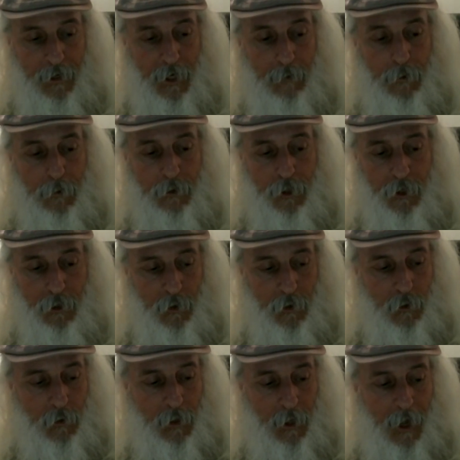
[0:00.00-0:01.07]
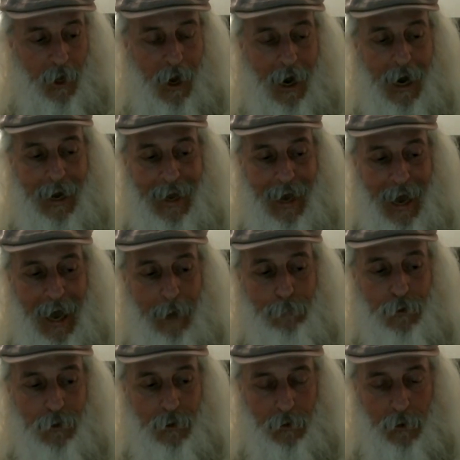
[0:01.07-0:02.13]
Number two, I
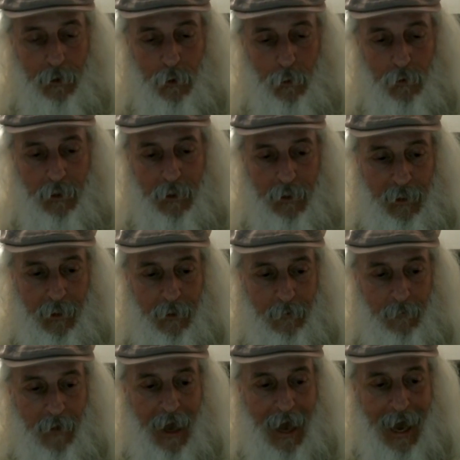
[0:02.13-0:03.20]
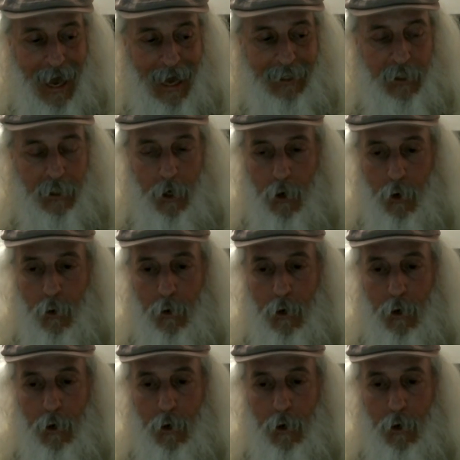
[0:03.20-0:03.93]
absolutely had no